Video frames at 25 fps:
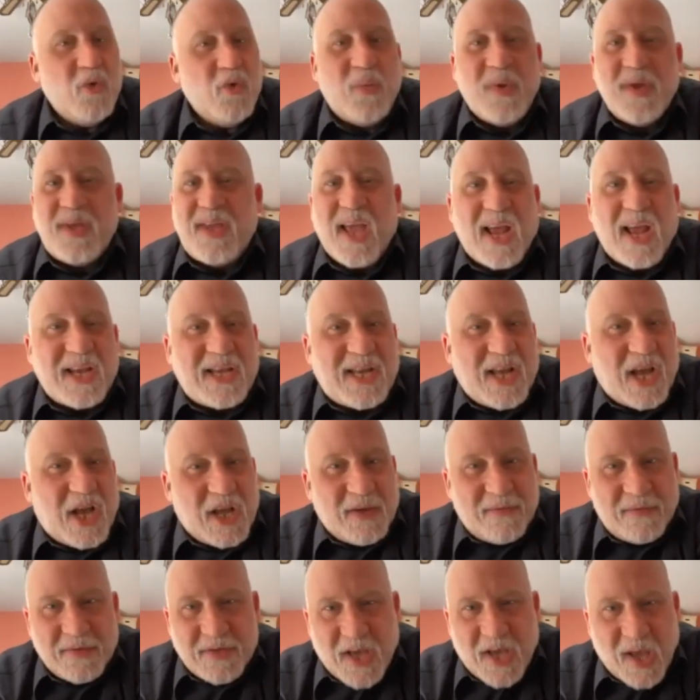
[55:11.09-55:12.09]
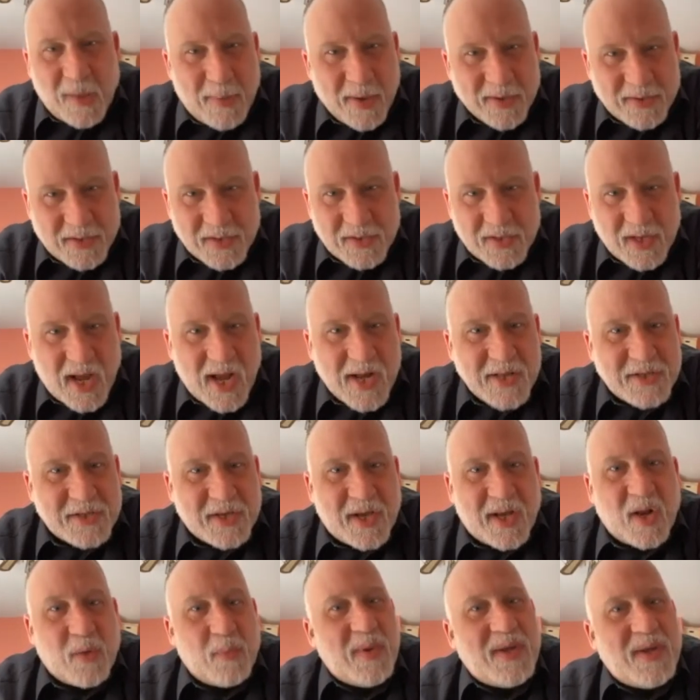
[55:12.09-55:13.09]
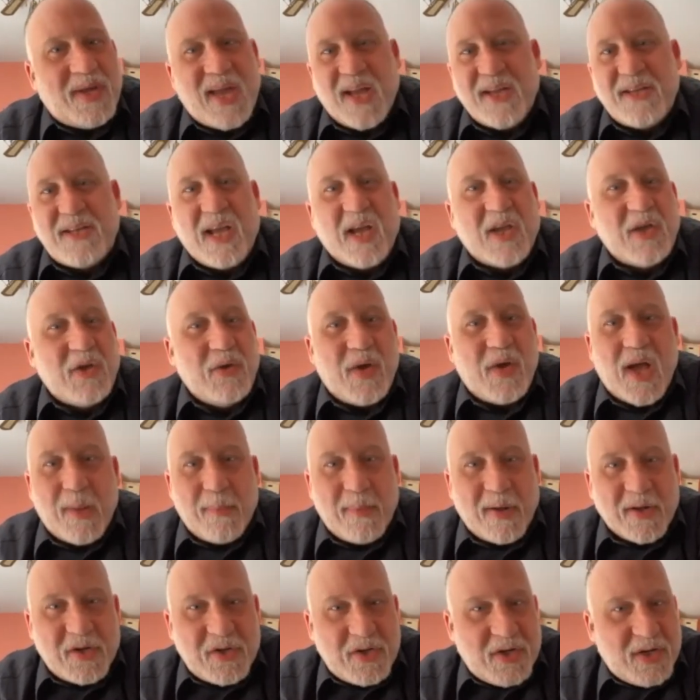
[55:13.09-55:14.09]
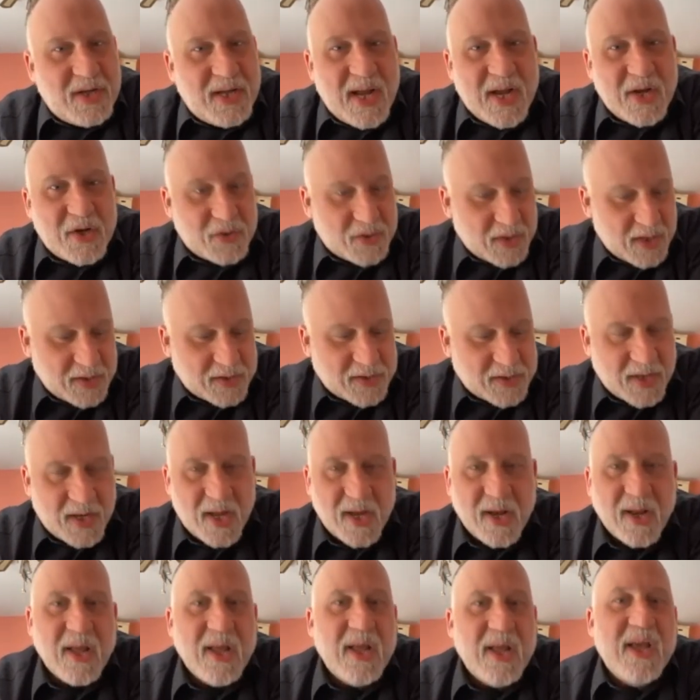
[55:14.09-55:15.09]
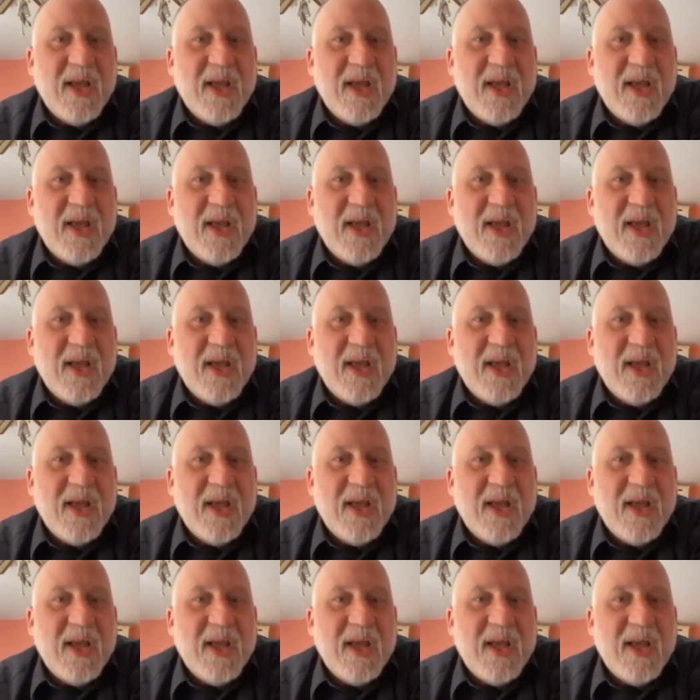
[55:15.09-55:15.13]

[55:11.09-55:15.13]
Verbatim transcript: We can't tell you if it's got pesticides on it. We can't tell you how much THC is in it.